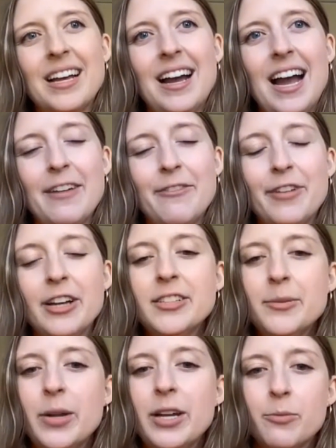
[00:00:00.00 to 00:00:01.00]
I felt
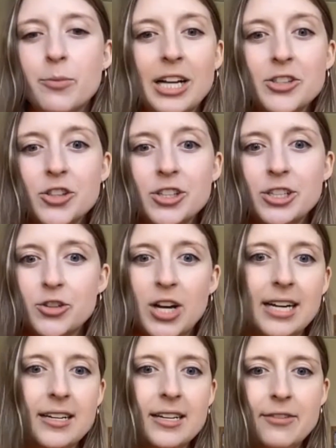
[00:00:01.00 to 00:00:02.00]
a bit of pressure to
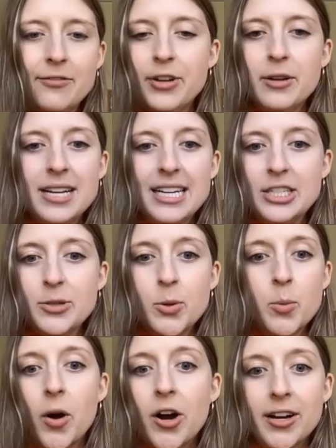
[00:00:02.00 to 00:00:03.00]
try to fit into a
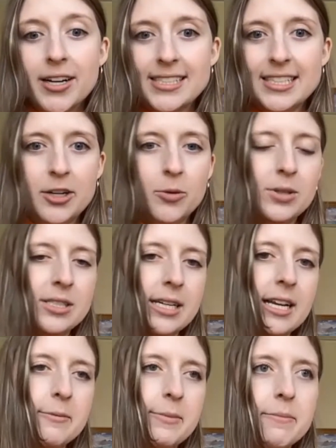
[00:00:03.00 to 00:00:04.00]
box. You know, was I
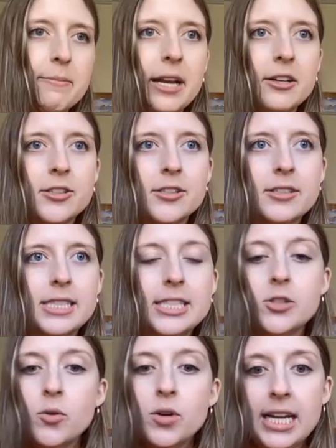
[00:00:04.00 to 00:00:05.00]
going to be a medical
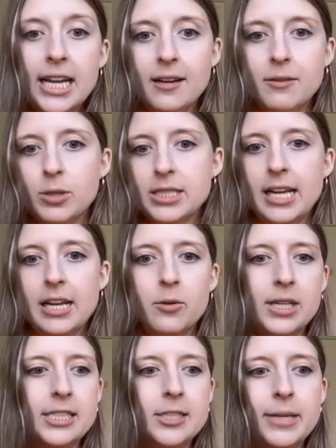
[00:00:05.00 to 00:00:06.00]
historian? Was I
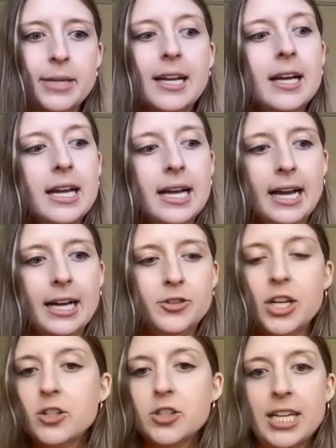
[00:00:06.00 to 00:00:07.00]
going to be a
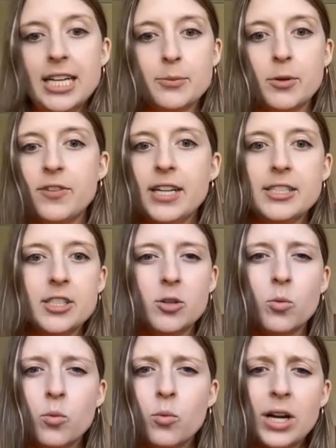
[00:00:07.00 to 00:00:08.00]
gender studies professor?
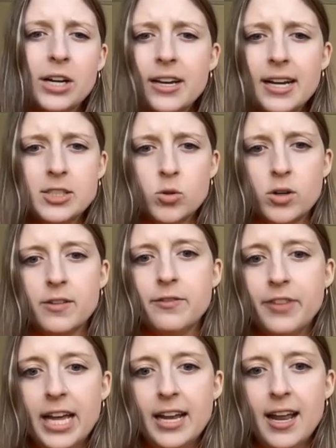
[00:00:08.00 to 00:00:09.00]
Where did I sort of
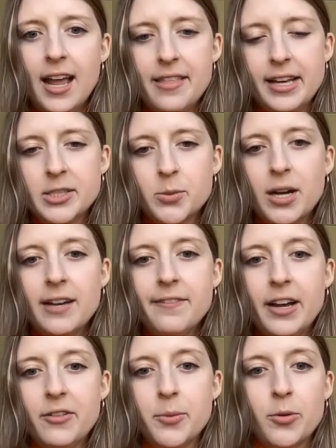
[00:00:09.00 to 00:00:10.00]
fit? And that's where I
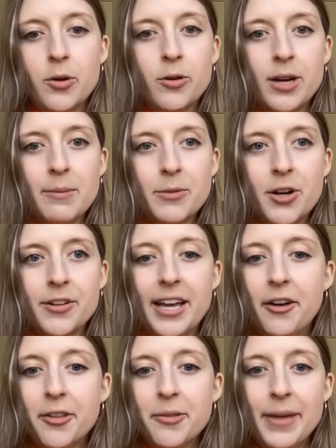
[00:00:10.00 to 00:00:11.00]
found the program called
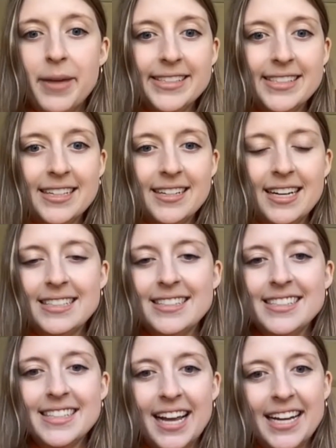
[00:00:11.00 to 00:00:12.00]
Health, Medicine, and
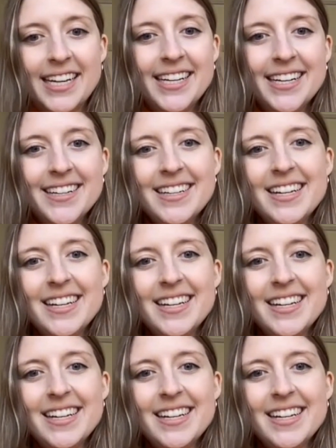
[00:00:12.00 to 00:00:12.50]
Society.